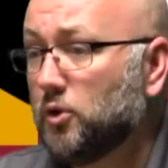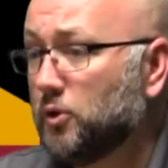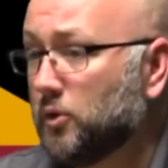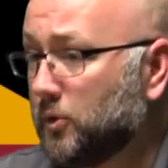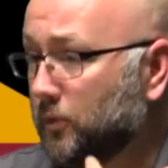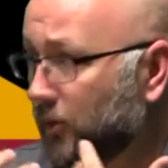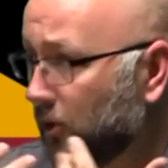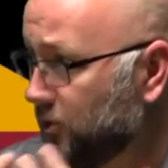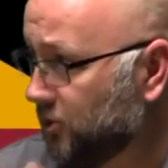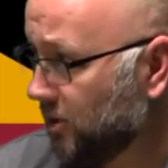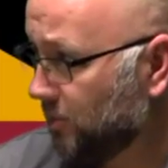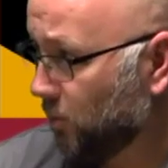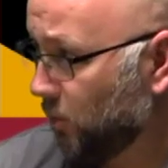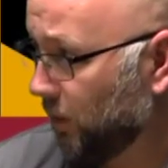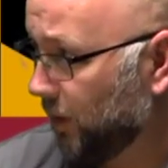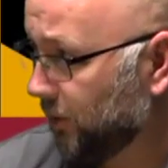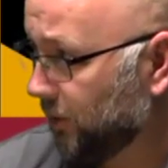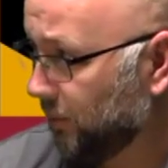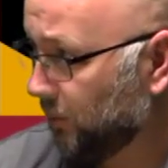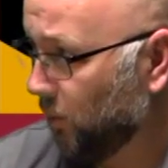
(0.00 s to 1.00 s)
Huge
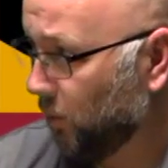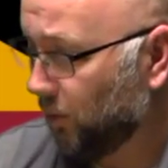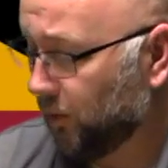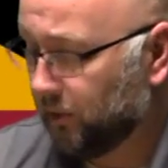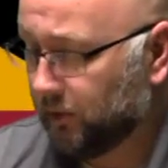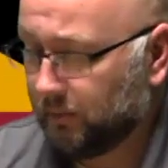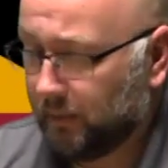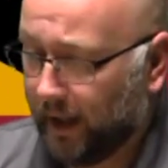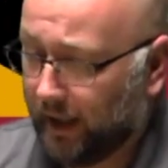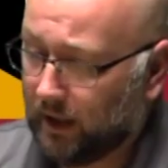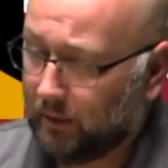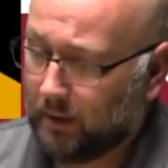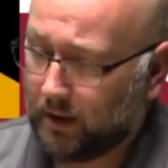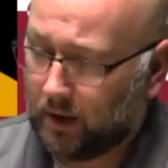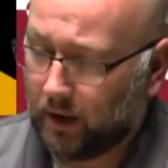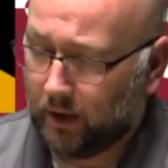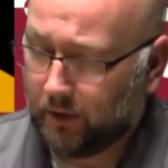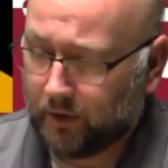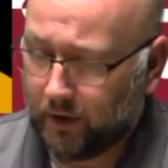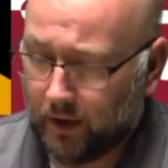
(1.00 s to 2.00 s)
Fujimori supporters, mainly
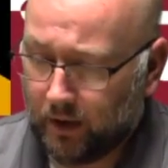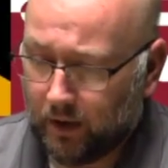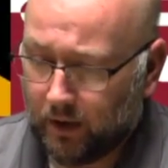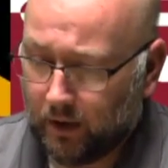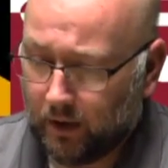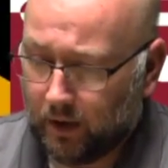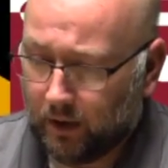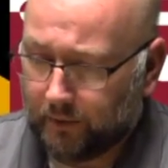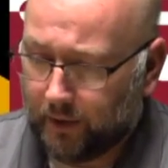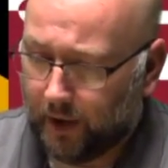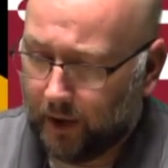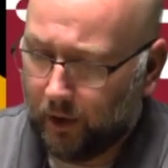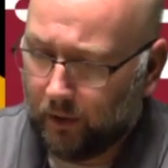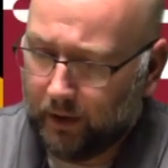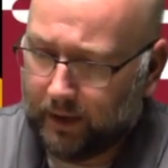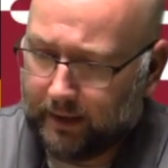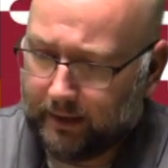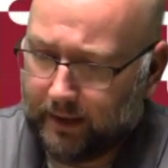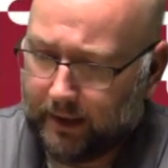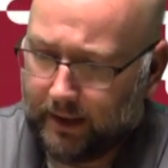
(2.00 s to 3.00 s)
because not
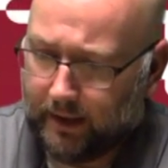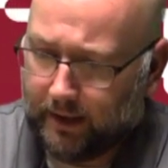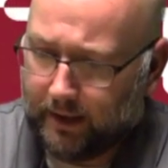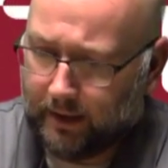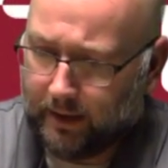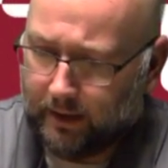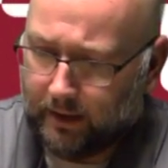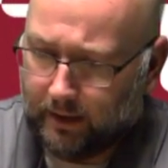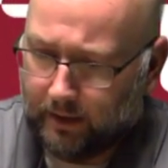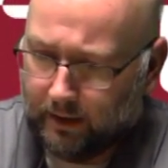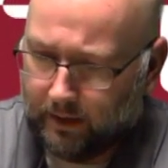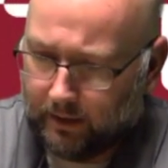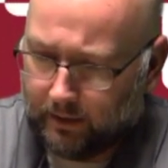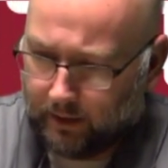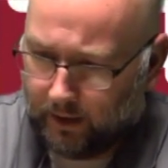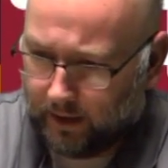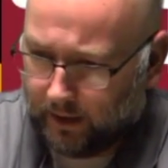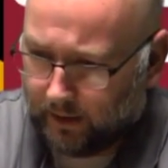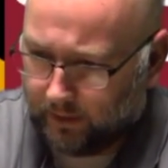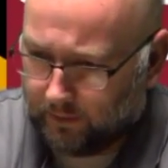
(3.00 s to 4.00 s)
only did he
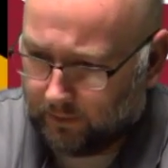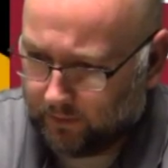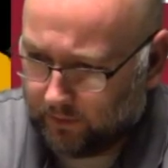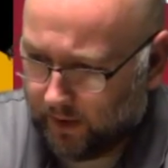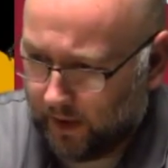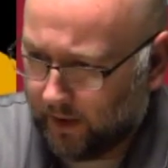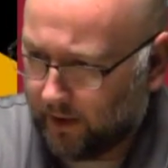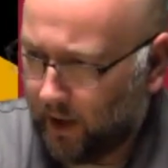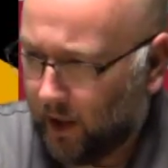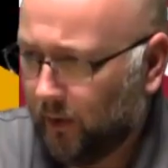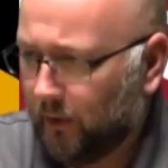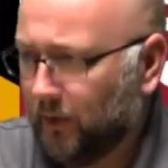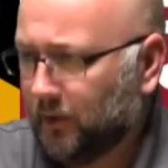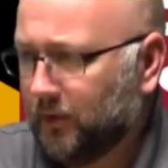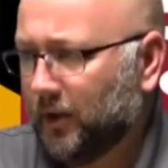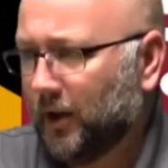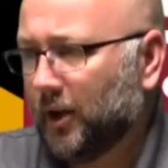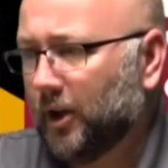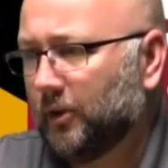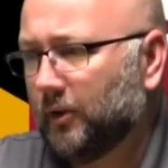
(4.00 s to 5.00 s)
take care of
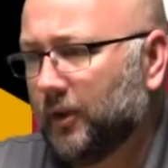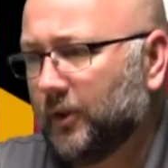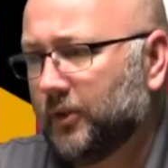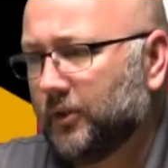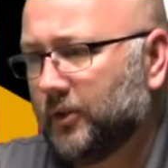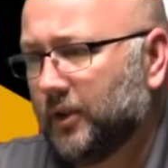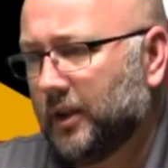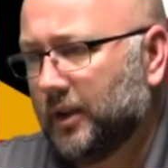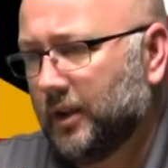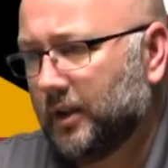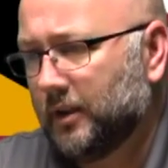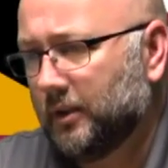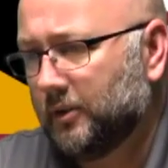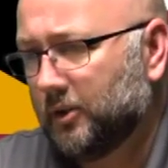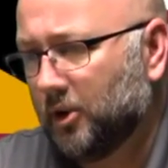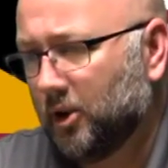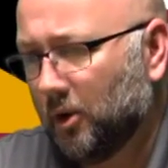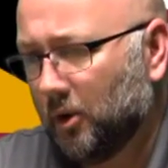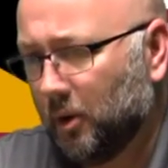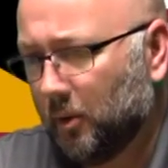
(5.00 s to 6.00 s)
the terrorists,
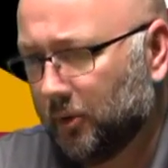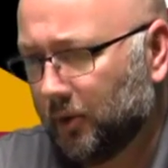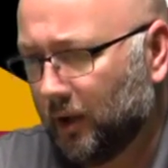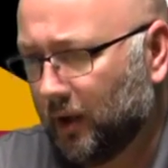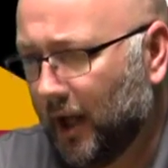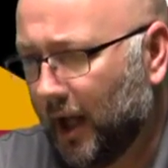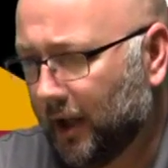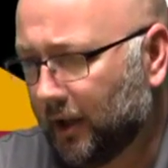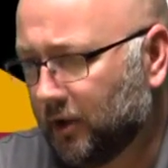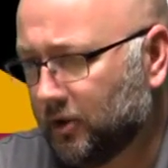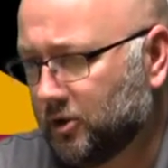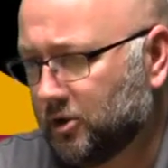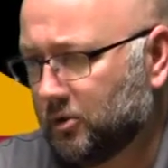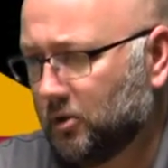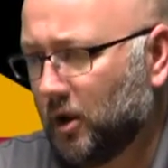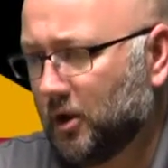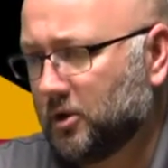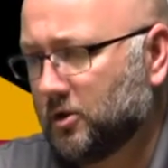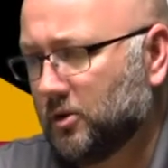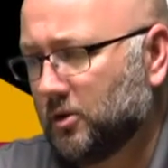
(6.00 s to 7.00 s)
there was a lot of
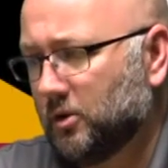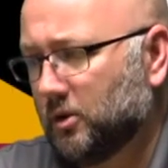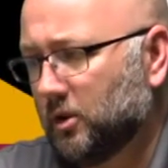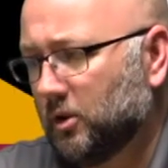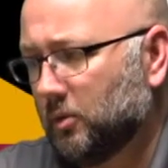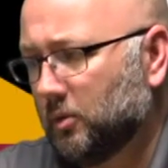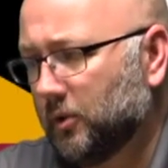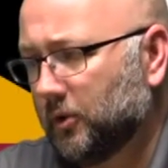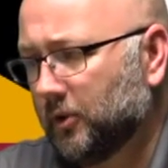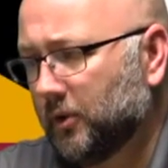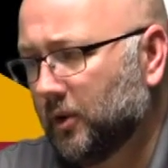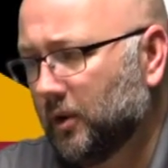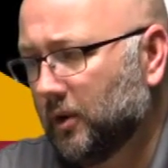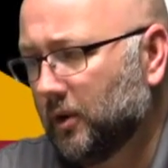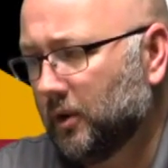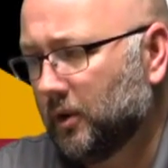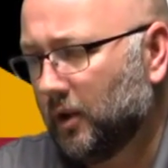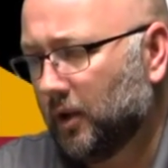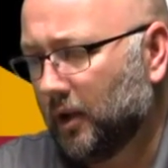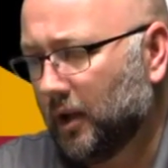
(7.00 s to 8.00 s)
construction, there was
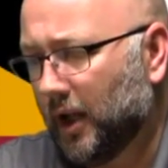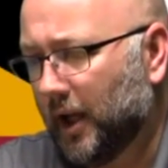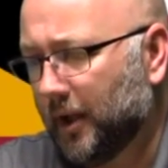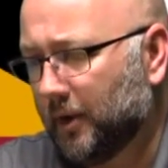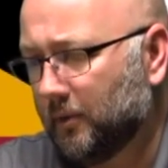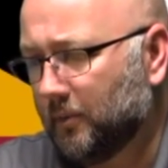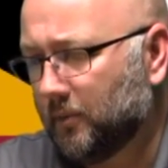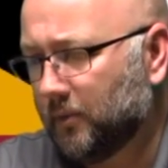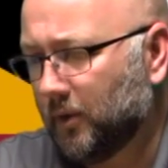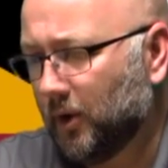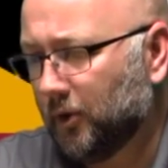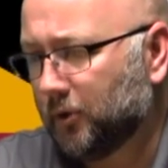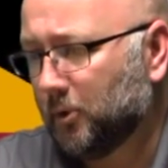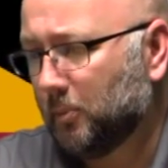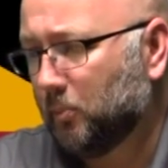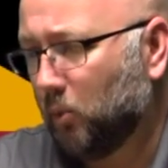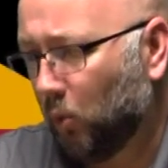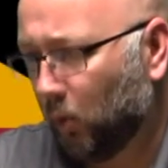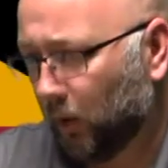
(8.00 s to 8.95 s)
a lot of